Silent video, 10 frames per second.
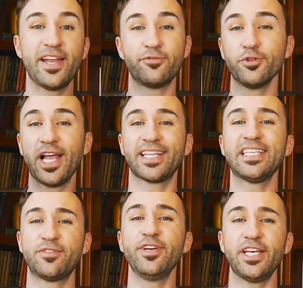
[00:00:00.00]
if you liked
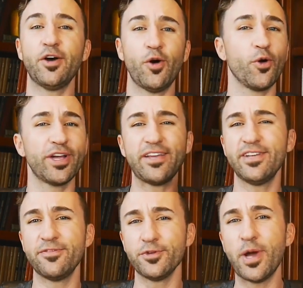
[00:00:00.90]
this video, or
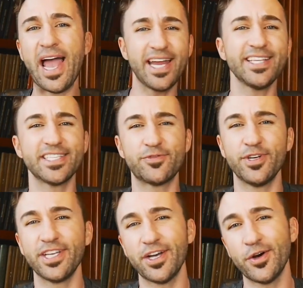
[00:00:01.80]
even if you hated this
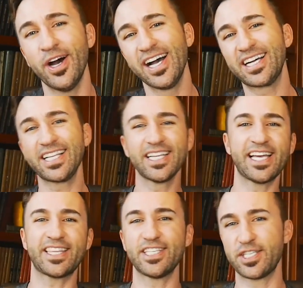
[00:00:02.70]
video,
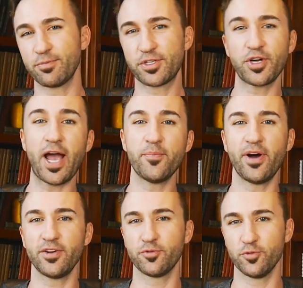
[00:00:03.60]
click the subscribe
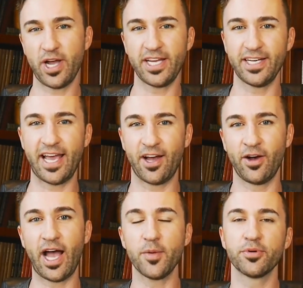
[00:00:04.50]
button right
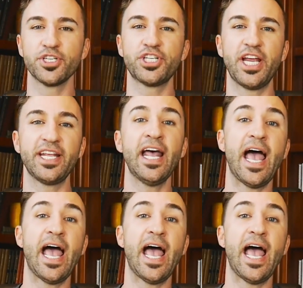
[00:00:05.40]
now. I appreciate it.